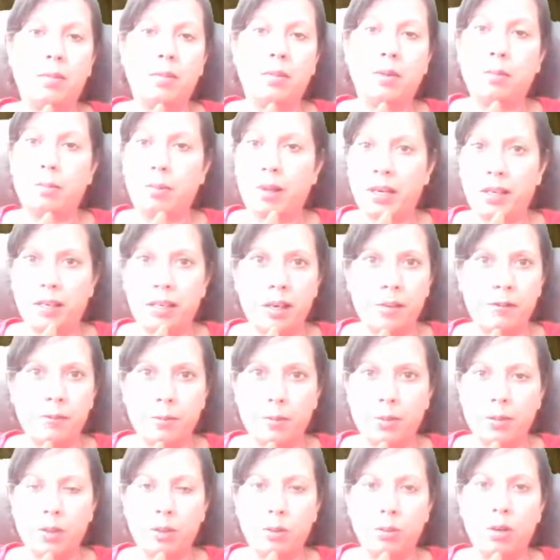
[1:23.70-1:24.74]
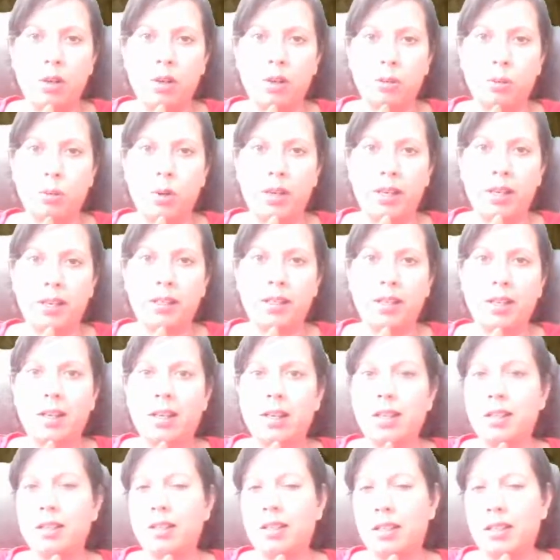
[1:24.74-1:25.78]
by governments worldwide
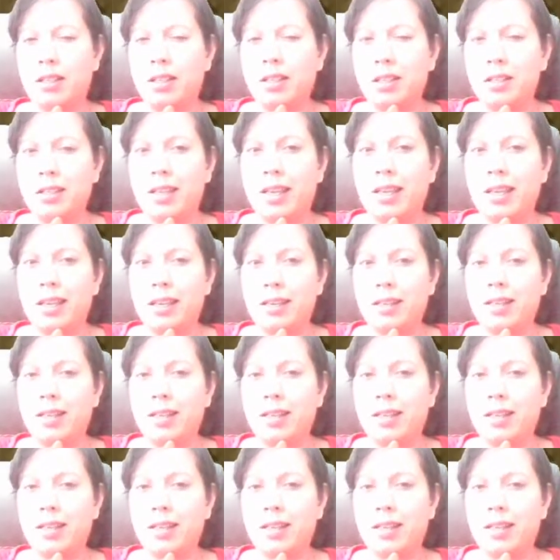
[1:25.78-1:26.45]
to contain